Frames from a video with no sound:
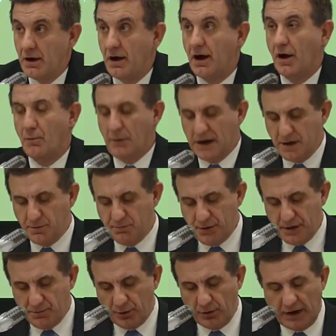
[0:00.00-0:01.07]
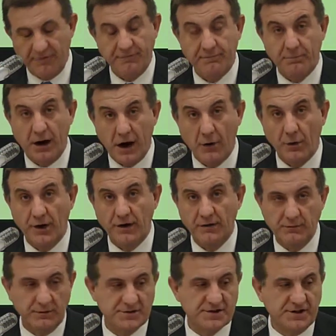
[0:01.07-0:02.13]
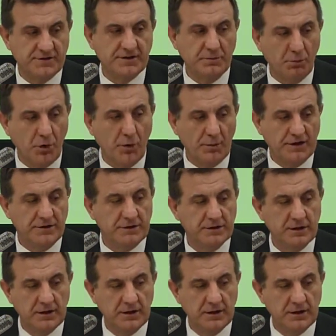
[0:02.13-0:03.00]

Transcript: how many people have power in a certain moment,